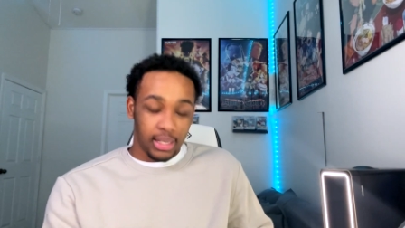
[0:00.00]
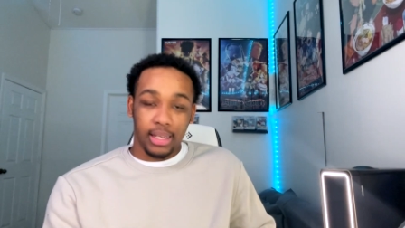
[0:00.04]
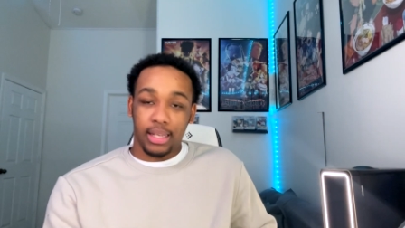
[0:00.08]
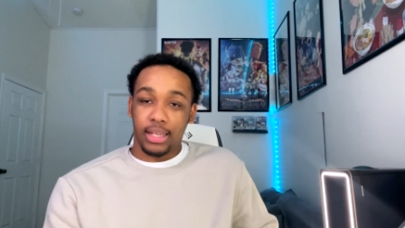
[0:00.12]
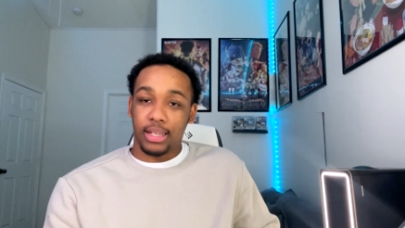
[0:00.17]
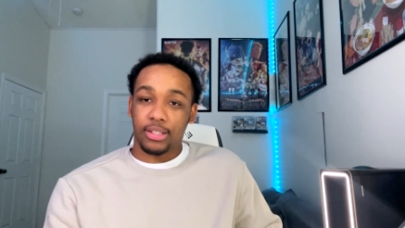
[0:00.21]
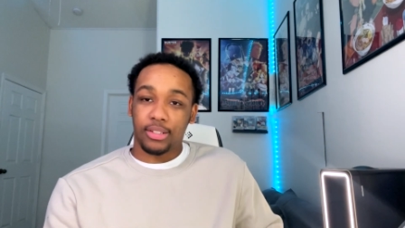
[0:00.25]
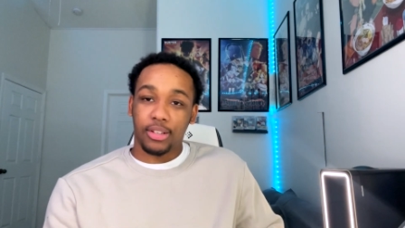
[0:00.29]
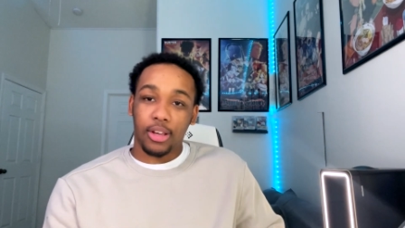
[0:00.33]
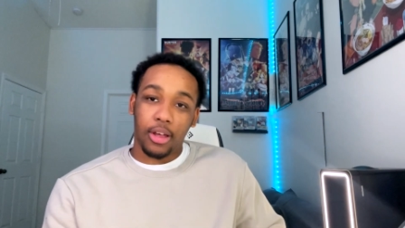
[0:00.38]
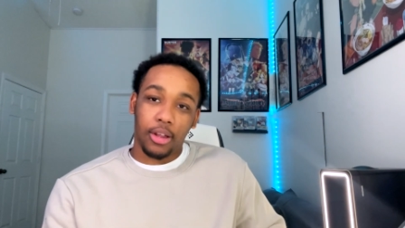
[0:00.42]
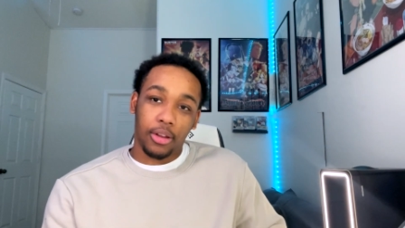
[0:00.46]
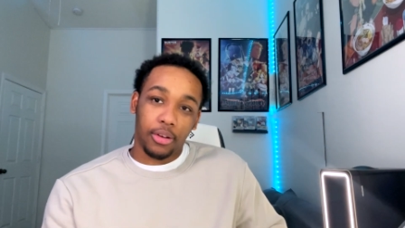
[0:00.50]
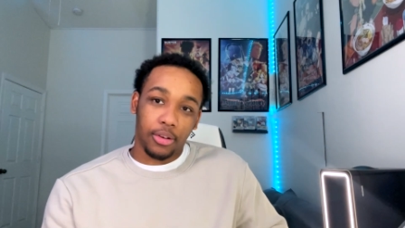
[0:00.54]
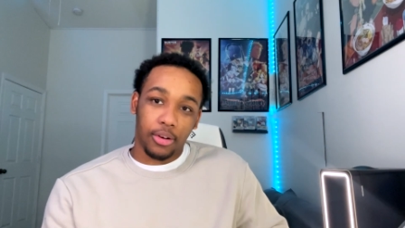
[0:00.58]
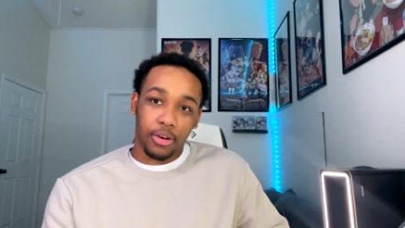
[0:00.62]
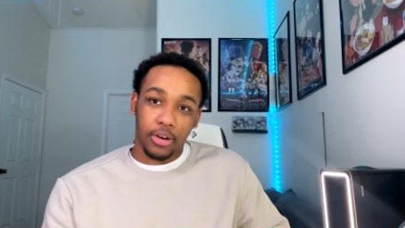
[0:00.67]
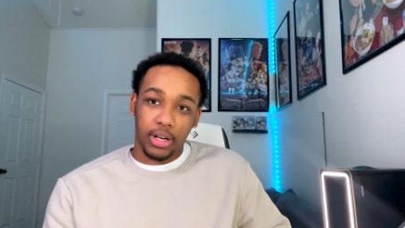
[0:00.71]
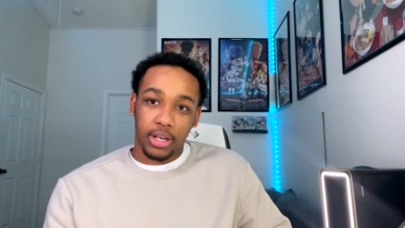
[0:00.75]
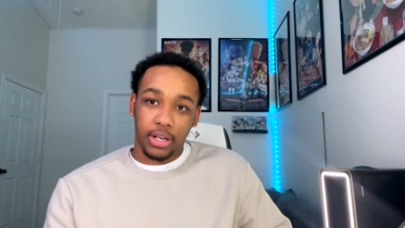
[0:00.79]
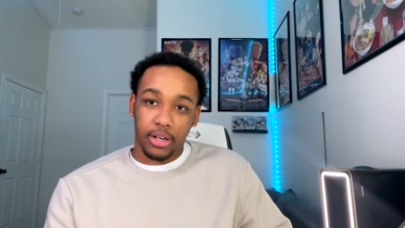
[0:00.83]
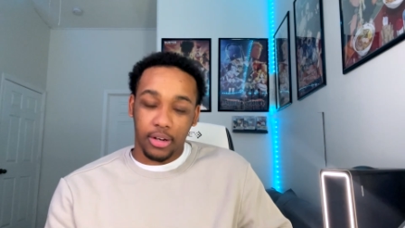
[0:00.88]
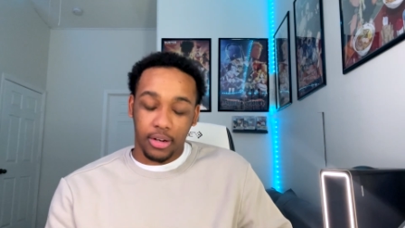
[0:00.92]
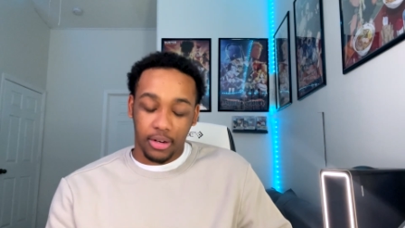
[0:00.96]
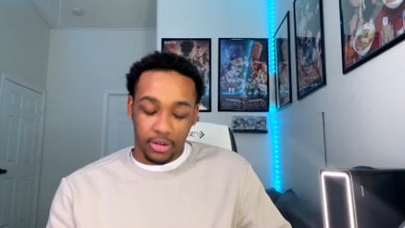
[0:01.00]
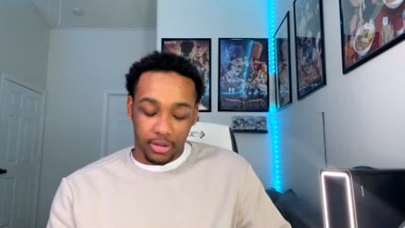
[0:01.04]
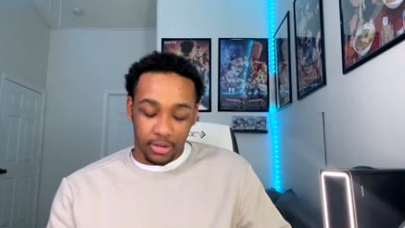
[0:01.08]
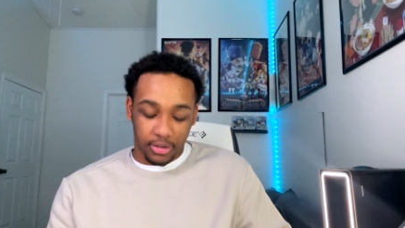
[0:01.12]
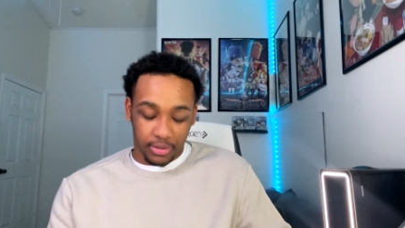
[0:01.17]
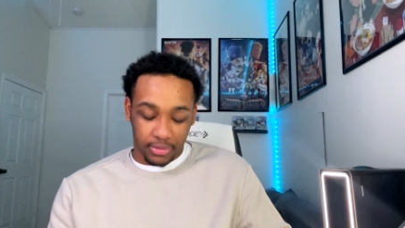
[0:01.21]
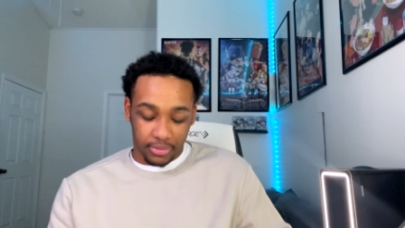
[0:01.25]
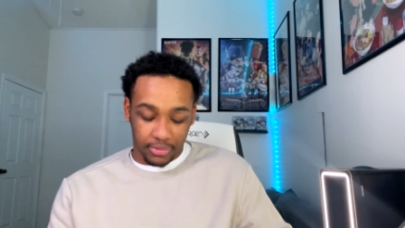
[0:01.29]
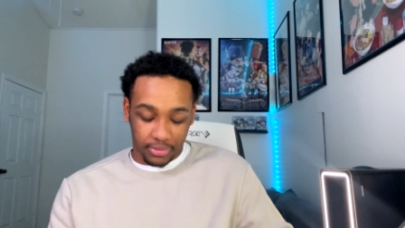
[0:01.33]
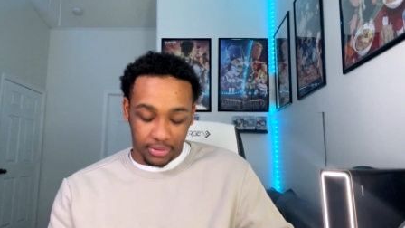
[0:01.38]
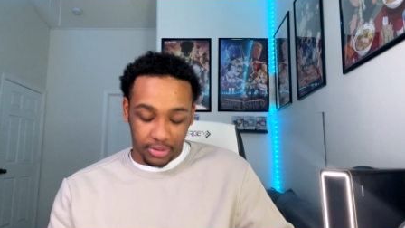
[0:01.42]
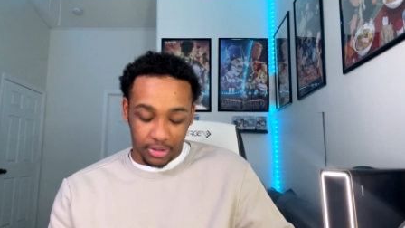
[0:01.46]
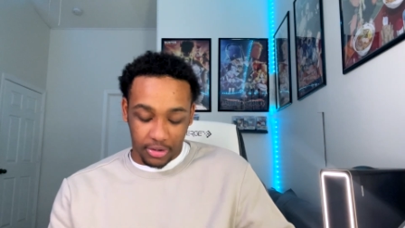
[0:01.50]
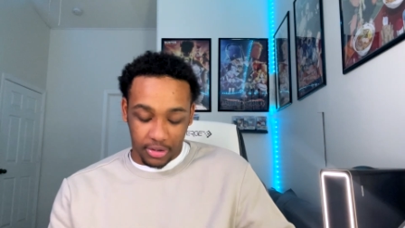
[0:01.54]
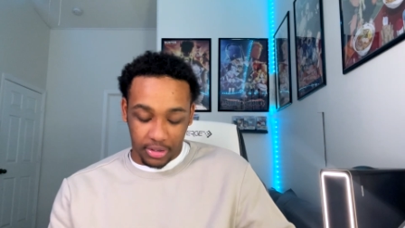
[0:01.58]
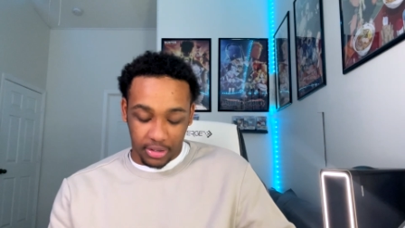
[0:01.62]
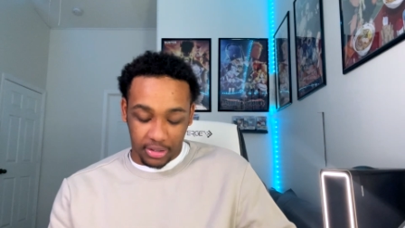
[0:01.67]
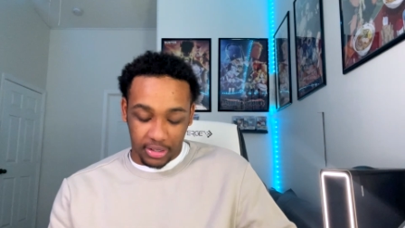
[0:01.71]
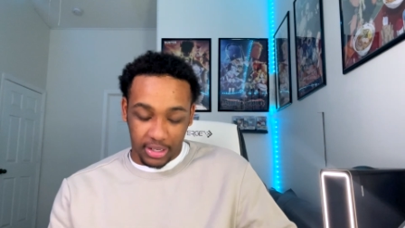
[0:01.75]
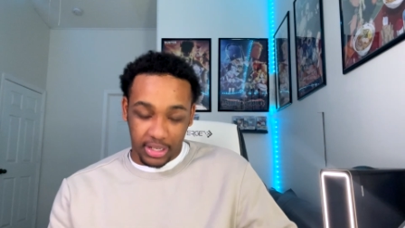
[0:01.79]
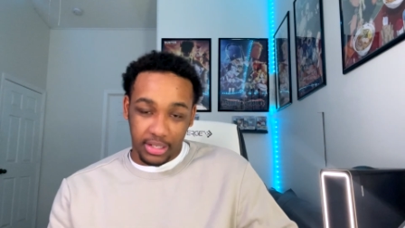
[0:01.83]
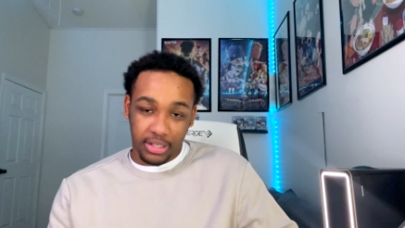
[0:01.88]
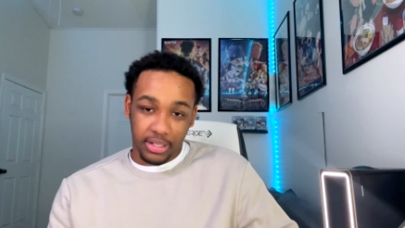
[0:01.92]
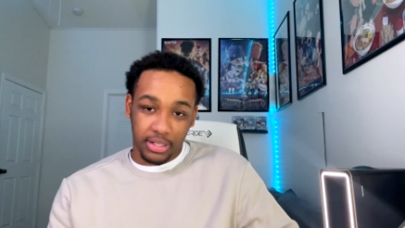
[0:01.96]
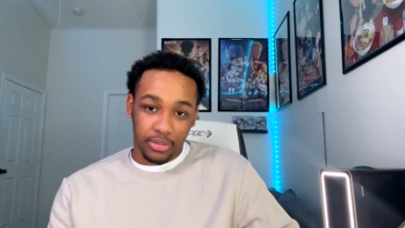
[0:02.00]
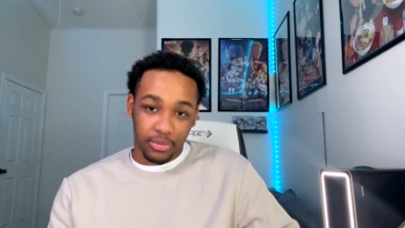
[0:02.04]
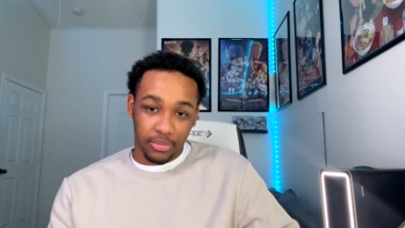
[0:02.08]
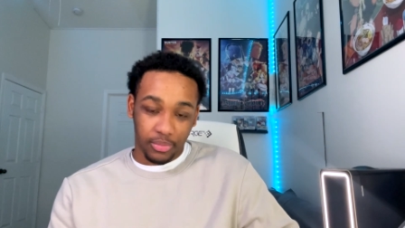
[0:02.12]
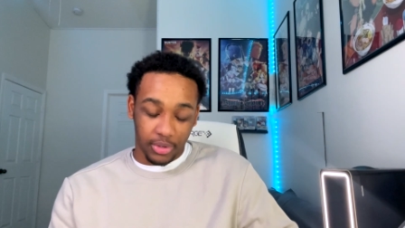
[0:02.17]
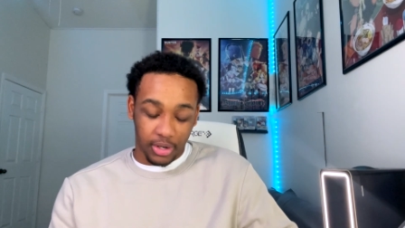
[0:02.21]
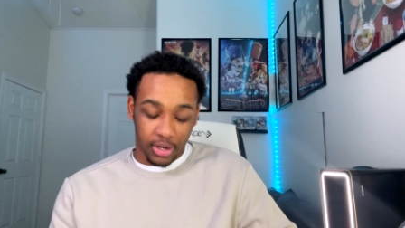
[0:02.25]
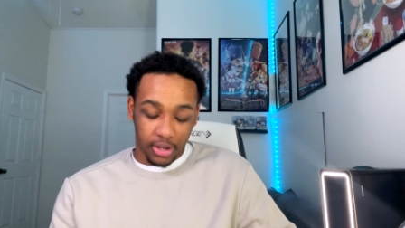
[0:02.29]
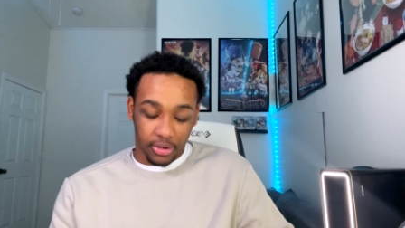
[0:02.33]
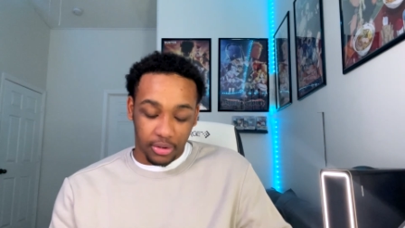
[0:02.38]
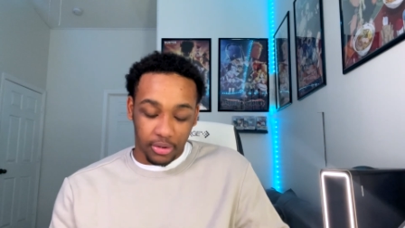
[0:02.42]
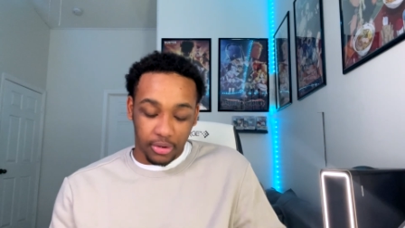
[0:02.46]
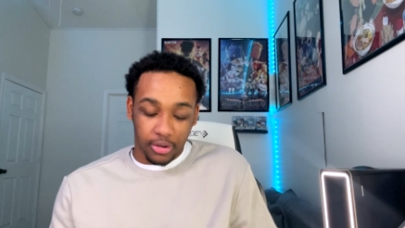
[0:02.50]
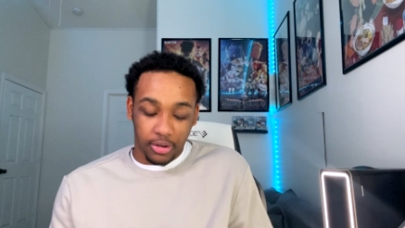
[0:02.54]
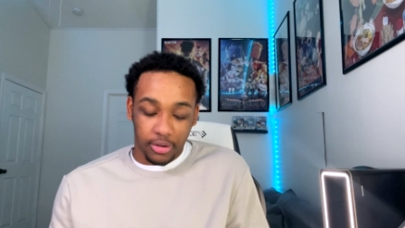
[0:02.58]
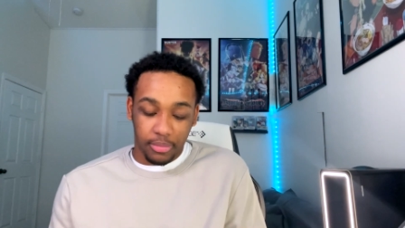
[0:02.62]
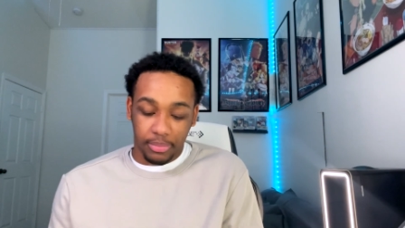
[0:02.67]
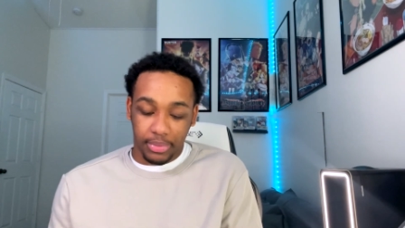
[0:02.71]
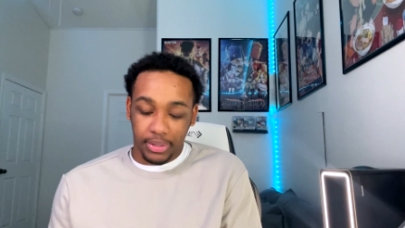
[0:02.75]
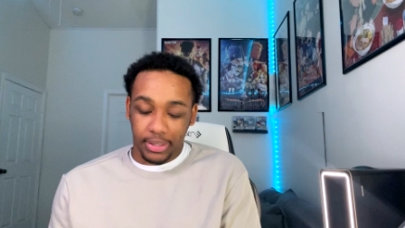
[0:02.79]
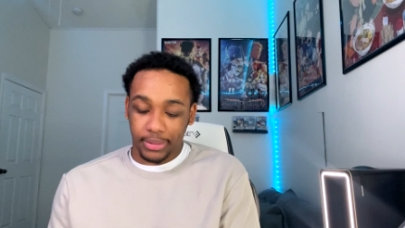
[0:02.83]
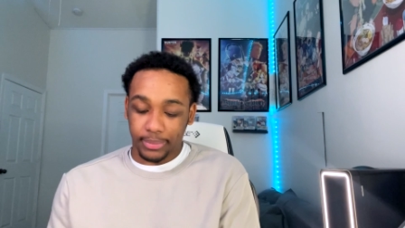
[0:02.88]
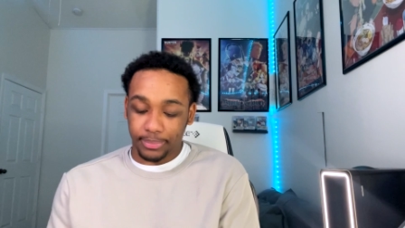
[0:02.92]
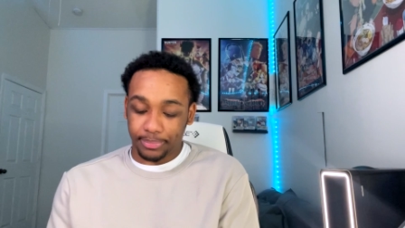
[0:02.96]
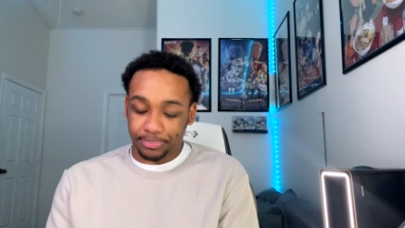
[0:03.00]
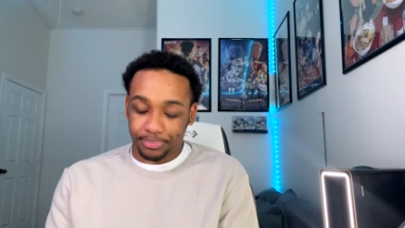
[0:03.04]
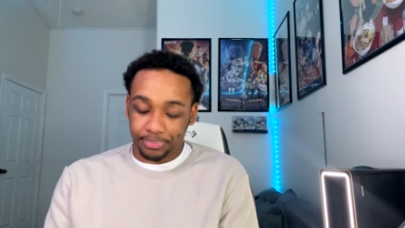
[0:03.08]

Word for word: it's all learning curve, learning lesson. We all learn, but